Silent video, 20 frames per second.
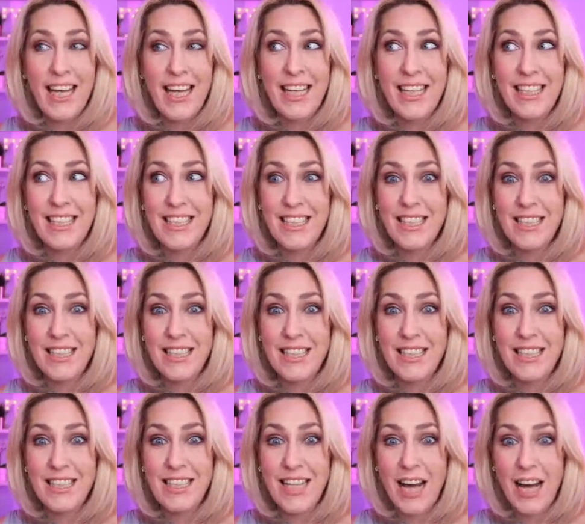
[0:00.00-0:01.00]
It's
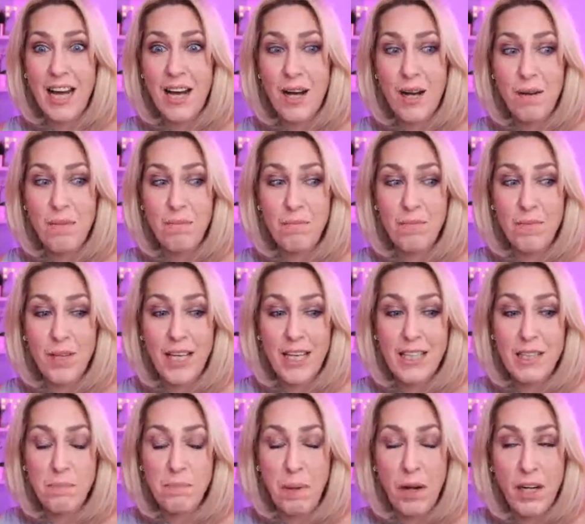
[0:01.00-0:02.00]

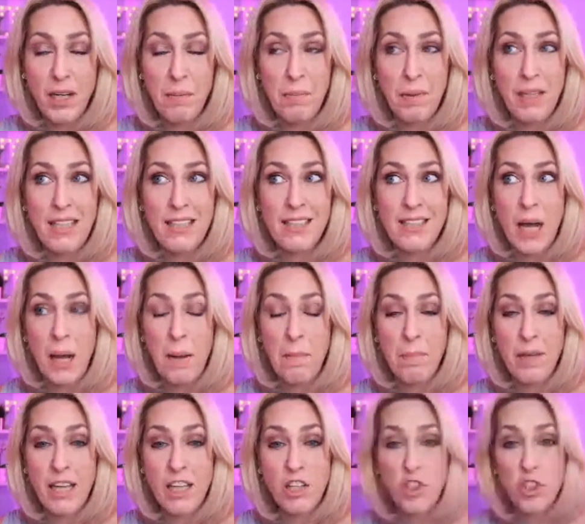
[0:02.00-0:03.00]
partly because I'm
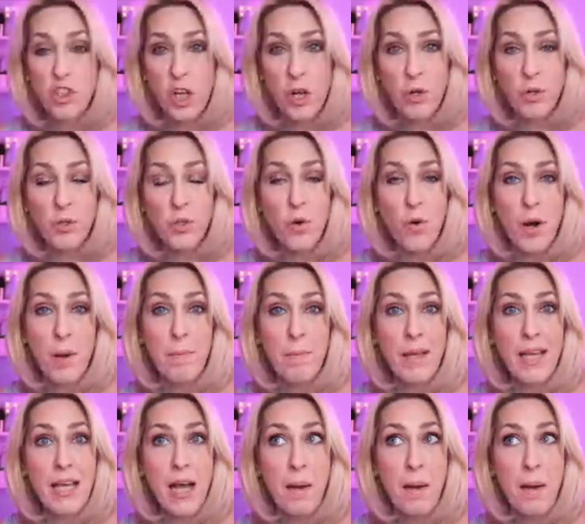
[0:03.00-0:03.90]
being shown, or I'm